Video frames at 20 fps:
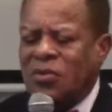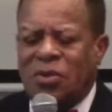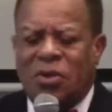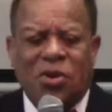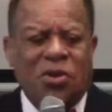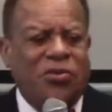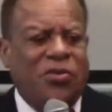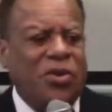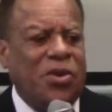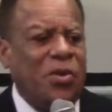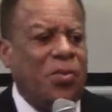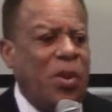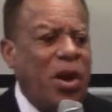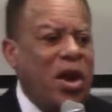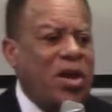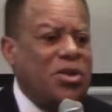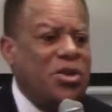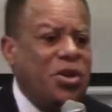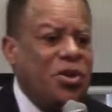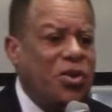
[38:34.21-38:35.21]
for you for your
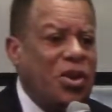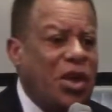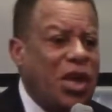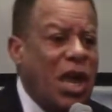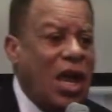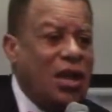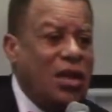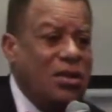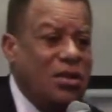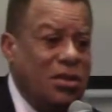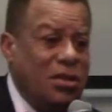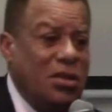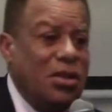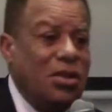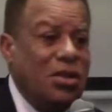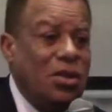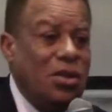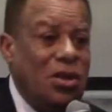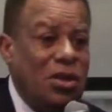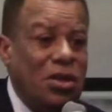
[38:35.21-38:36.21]
parents here that got
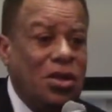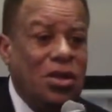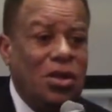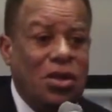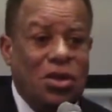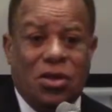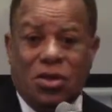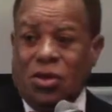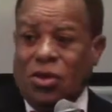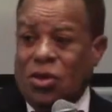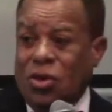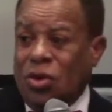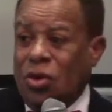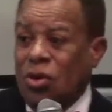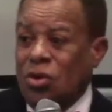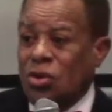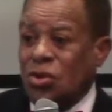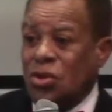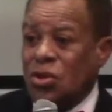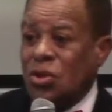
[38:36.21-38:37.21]

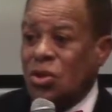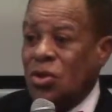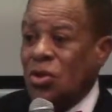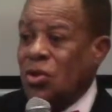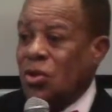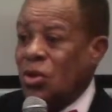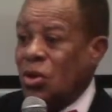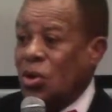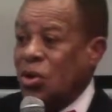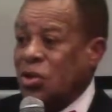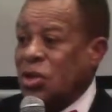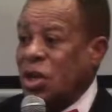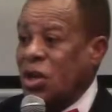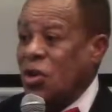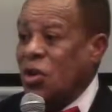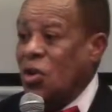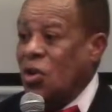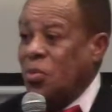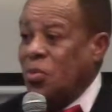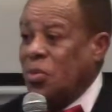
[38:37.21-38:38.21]
girls, little girls at
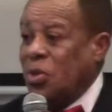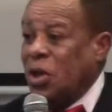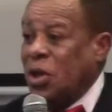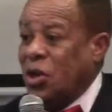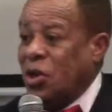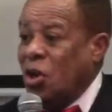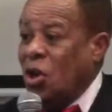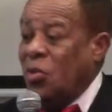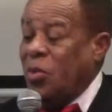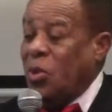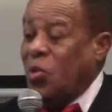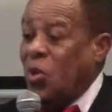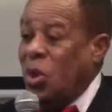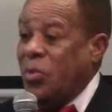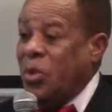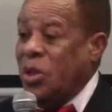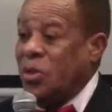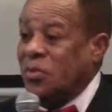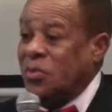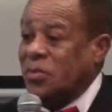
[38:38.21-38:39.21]
home that are gonna be
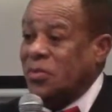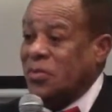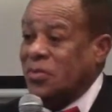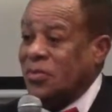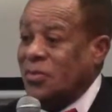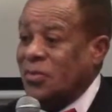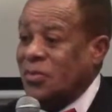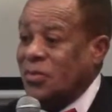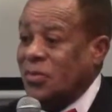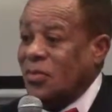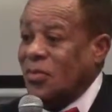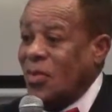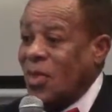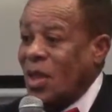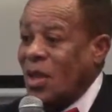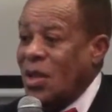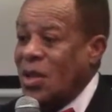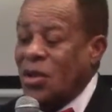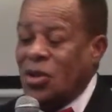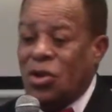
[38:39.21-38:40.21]
women.
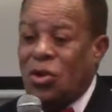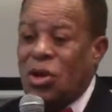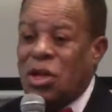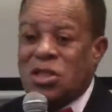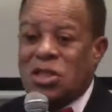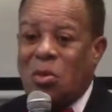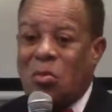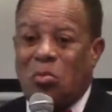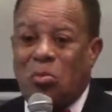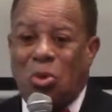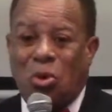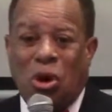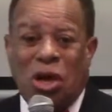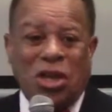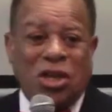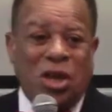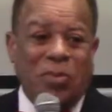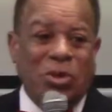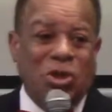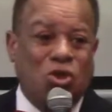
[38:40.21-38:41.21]
Don't let some
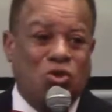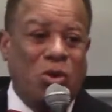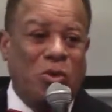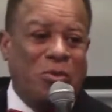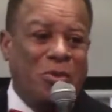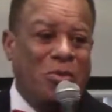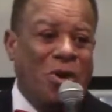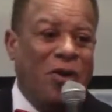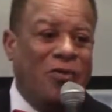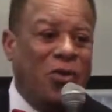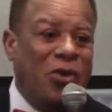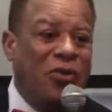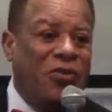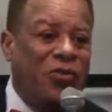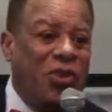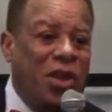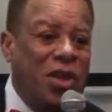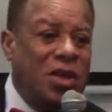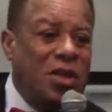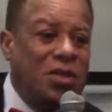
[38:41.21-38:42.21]
boy come and sweep them off their
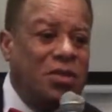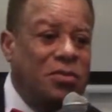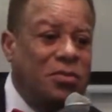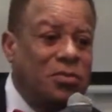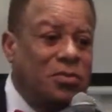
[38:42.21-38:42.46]
feet.